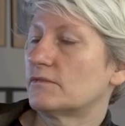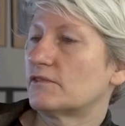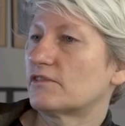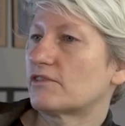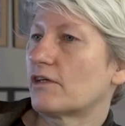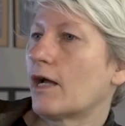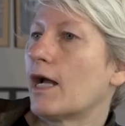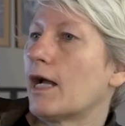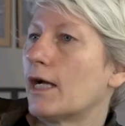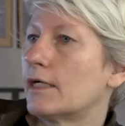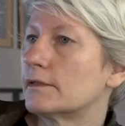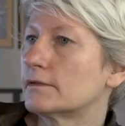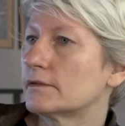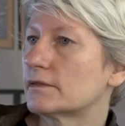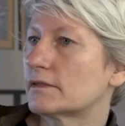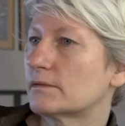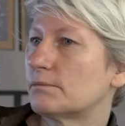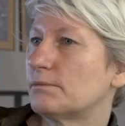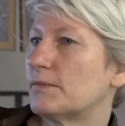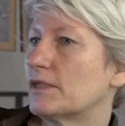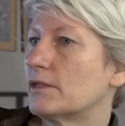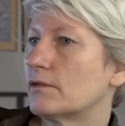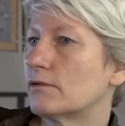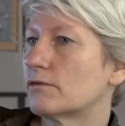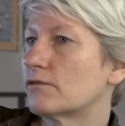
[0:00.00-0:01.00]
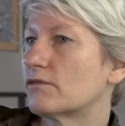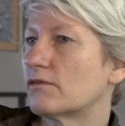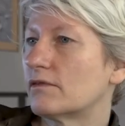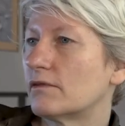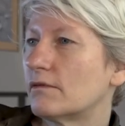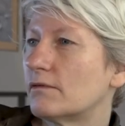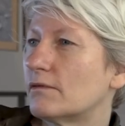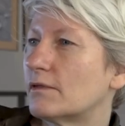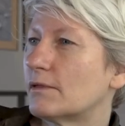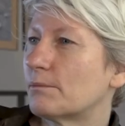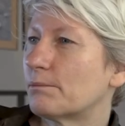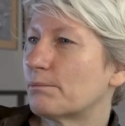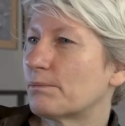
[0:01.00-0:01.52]
France because
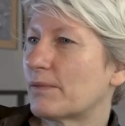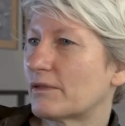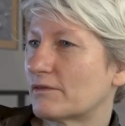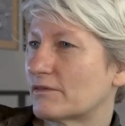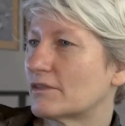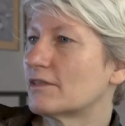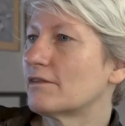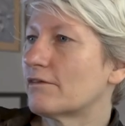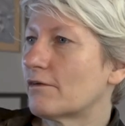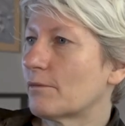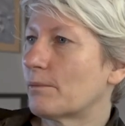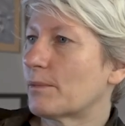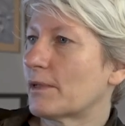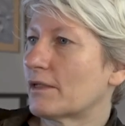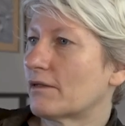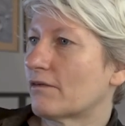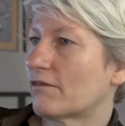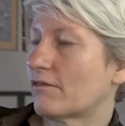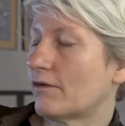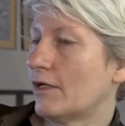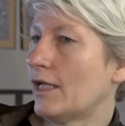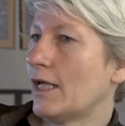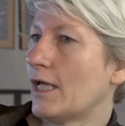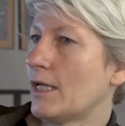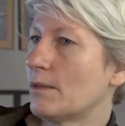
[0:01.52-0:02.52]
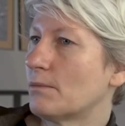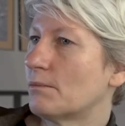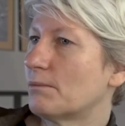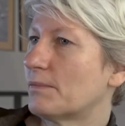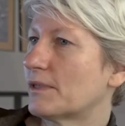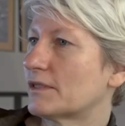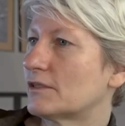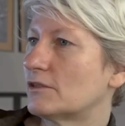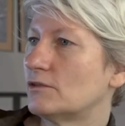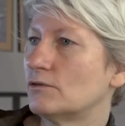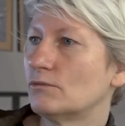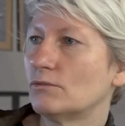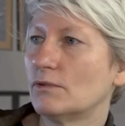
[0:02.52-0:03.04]
the participant's name,
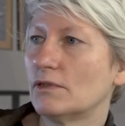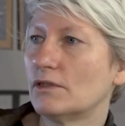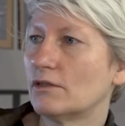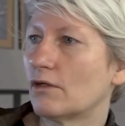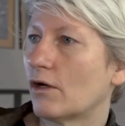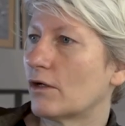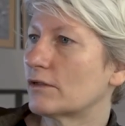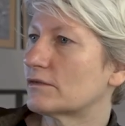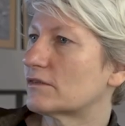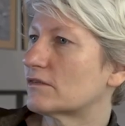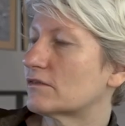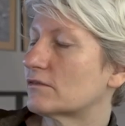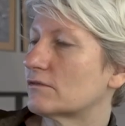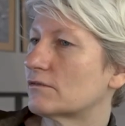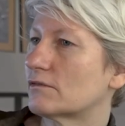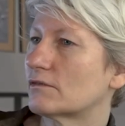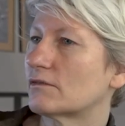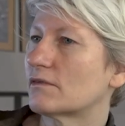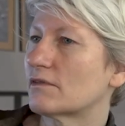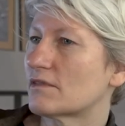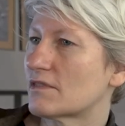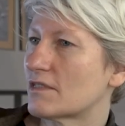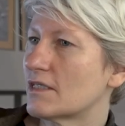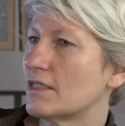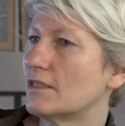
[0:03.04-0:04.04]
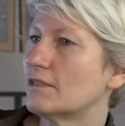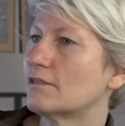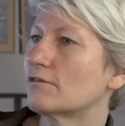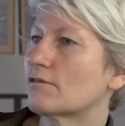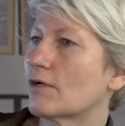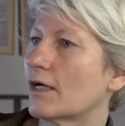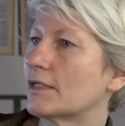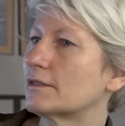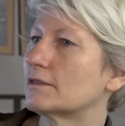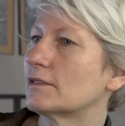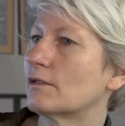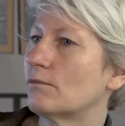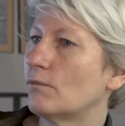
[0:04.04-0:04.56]
but you will not see it
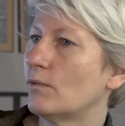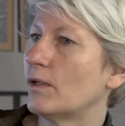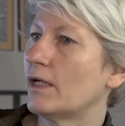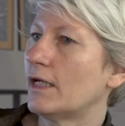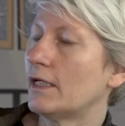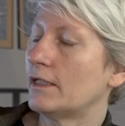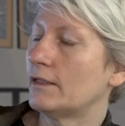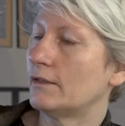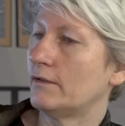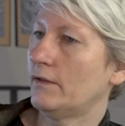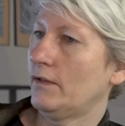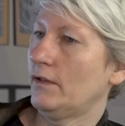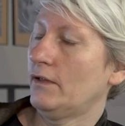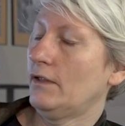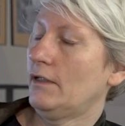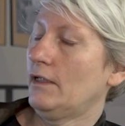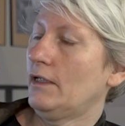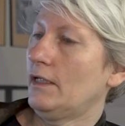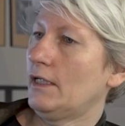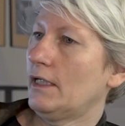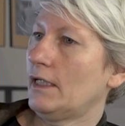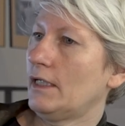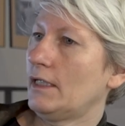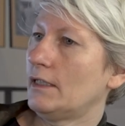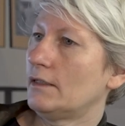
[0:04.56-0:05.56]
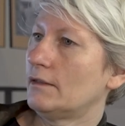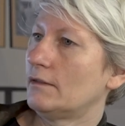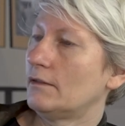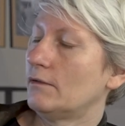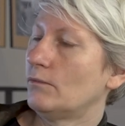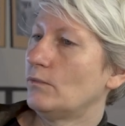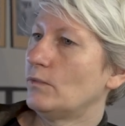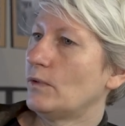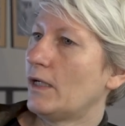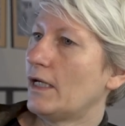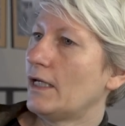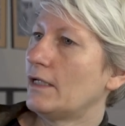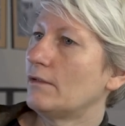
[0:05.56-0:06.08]
right away in the
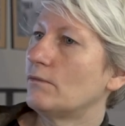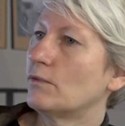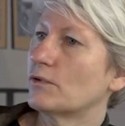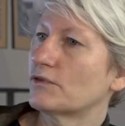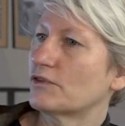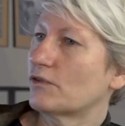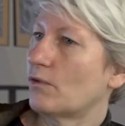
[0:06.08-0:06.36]
way it was